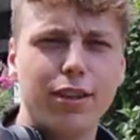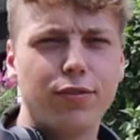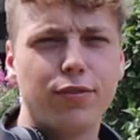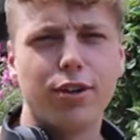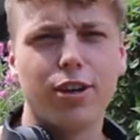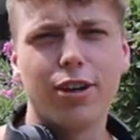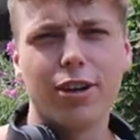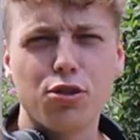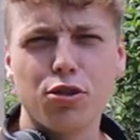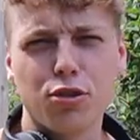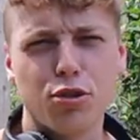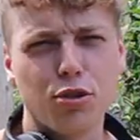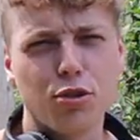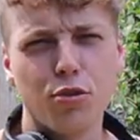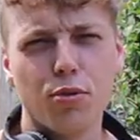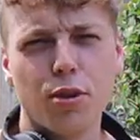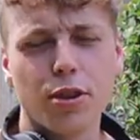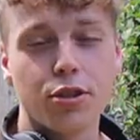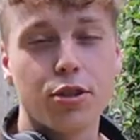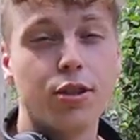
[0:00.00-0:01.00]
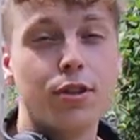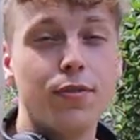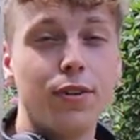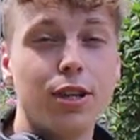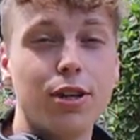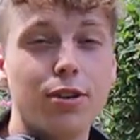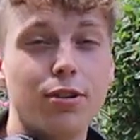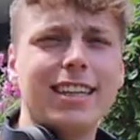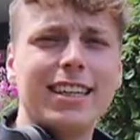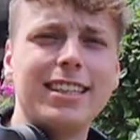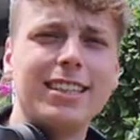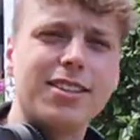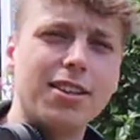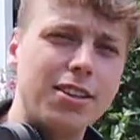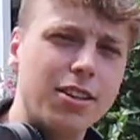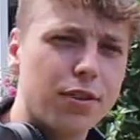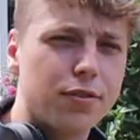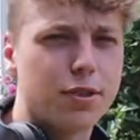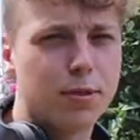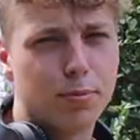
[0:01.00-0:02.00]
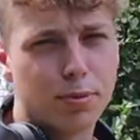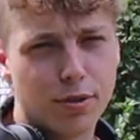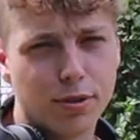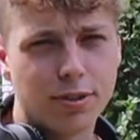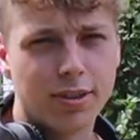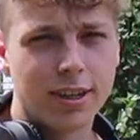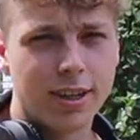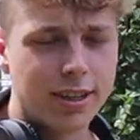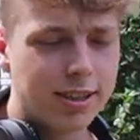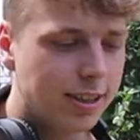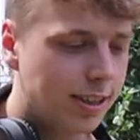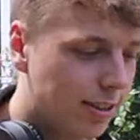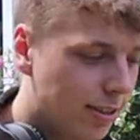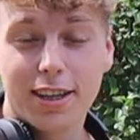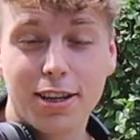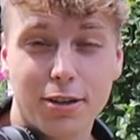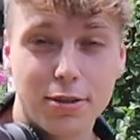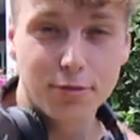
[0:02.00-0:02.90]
If not, just you watching the video is enough support that I need. Thank